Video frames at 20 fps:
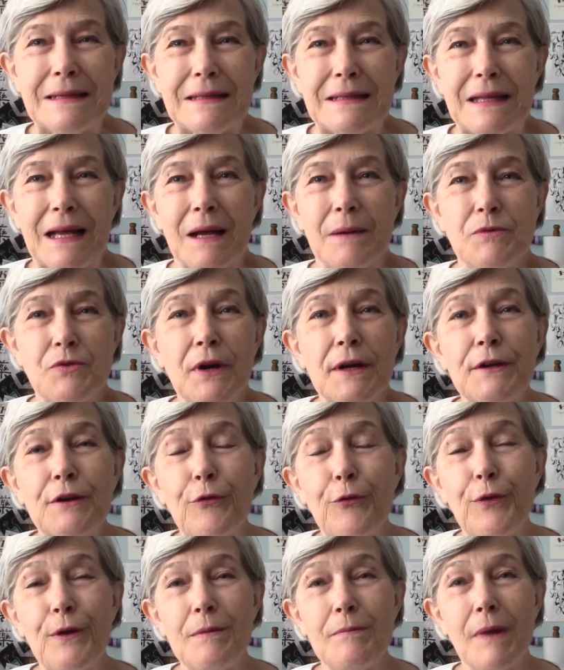I'm trying to
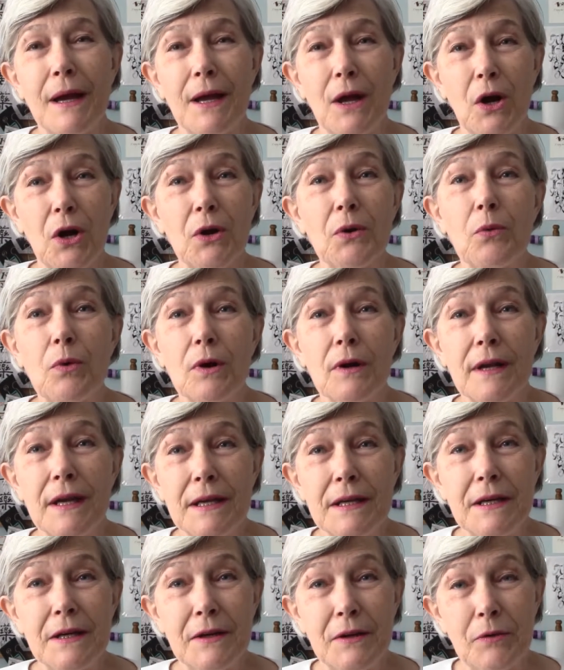fit my artwork
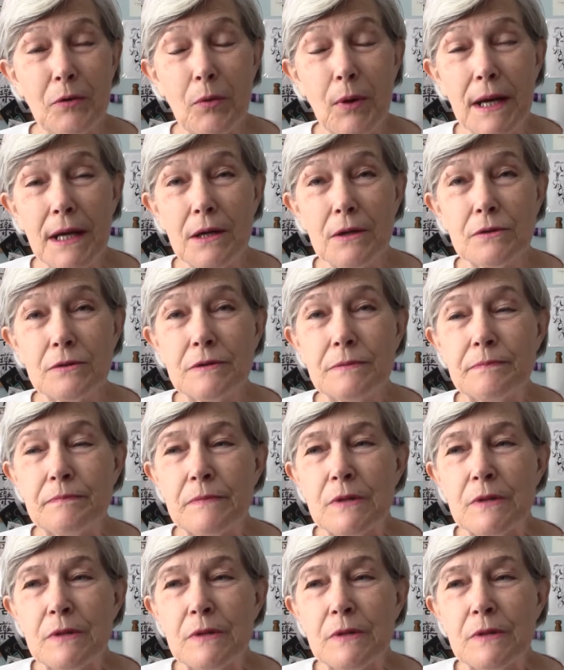in and around.